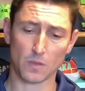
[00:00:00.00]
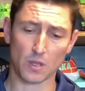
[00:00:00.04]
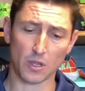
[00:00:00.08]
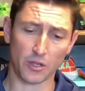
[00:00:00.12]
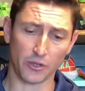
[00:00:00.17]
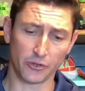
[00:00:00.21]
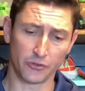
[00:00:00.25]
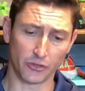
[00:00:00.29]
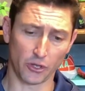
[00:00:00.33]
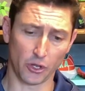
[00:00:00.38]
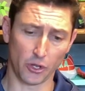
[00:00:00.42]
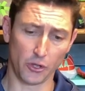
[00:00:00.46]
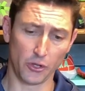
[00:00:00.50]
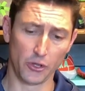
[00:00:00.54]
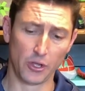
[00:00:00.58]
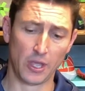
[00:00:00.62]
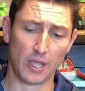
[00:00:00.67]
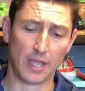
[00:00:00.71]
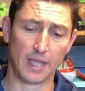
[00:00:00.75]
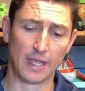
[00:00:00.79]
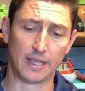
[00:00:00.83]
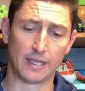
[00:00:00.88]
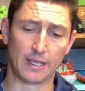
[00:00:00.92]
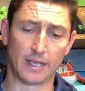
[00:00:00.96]
So
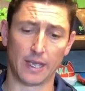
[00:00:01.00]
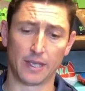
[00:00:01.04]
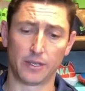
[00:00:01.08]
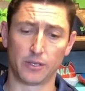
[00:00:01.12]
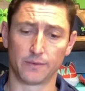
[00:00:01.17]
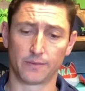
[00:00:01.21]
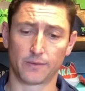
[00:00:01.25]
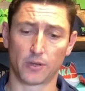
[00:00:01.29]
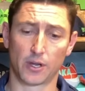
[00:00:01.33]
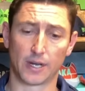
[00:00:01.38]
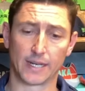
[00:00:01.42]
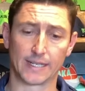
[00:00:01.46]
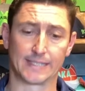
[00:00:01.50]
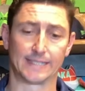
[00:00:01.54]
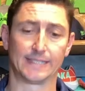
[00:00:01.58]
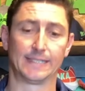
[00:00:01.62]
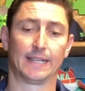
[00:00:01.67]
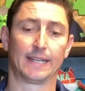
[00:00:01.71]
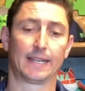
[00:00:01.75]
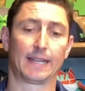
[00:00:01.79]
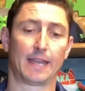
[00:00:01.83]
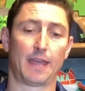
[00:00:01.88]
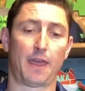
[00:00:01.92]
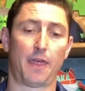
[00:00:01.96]
here you've got a
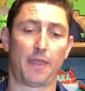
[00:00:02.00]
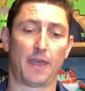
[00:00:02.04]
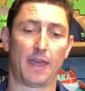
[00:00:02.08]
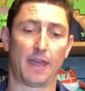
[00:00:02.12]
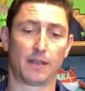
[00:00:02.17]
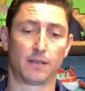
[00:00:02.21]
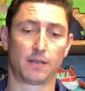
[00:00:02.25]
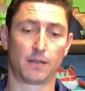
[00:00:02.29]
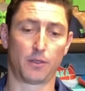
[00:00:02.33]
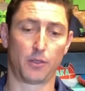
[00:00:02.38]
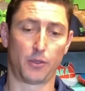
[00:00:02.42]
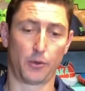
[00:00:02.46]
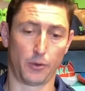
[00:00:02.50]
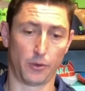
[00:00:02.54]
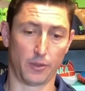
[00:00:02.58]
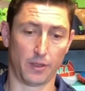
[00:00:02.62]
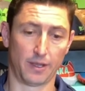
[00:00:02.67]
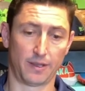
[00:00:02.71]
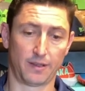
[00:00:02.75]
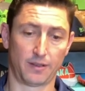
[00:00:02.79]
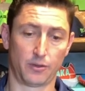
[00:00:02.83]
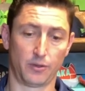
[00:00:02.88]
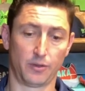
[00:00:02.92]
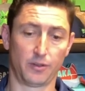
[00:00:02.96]
stick that, through
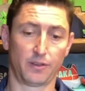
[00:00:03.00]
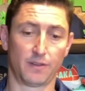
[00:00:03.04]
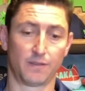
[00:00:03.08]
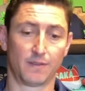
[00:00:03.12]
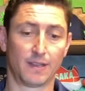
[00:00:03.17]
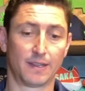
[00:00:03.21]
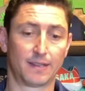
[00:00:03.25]
this use of this